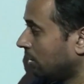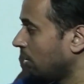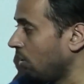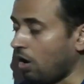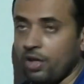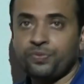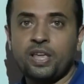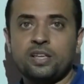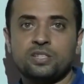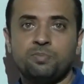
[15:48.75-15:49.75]
lot of
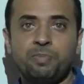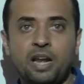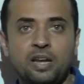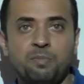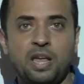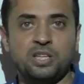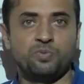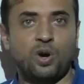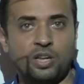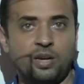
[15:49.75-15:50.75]
things, mirror image,
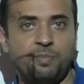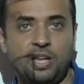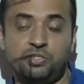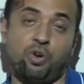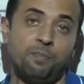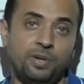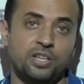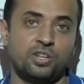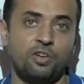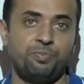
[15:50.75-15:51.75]
water image,
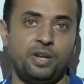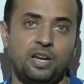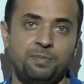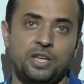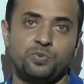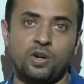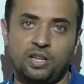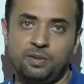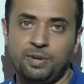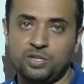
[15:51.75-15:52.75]
combination of mirror image,
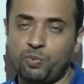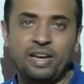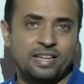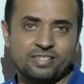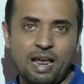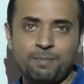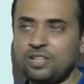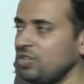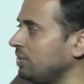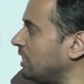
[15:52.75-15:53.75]
water image. While
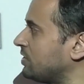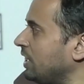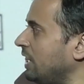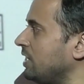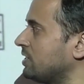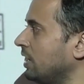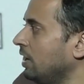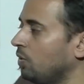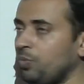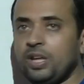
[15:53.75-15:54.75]
establishing the series,
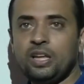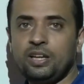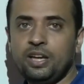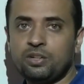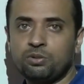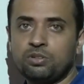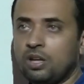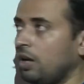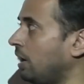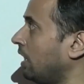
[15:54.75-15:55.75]
we need to
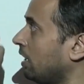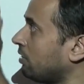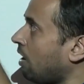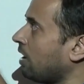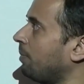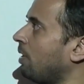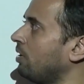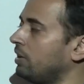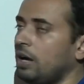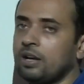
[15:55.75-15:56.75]
talk
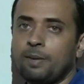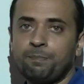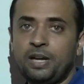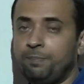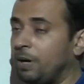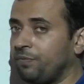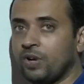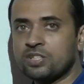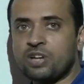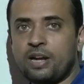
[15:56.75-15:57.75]
about a complete, but
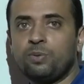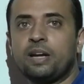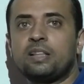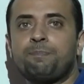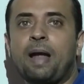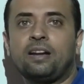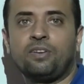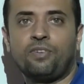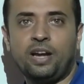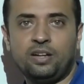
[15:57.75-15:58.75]
first try to get the
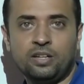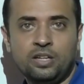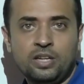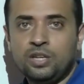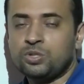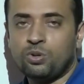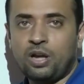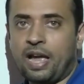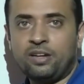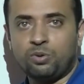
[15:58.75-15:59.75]
pattern, right?
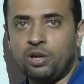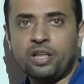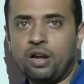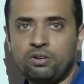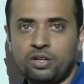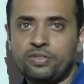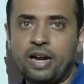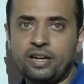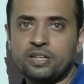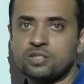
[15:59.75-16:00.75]
So I told you out
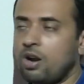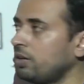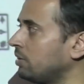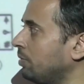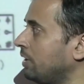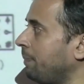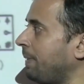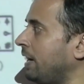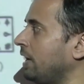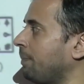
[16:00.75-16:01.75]
that it's not
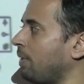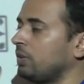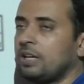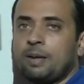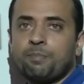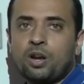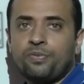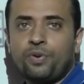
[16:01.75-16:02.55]
depending upon the number of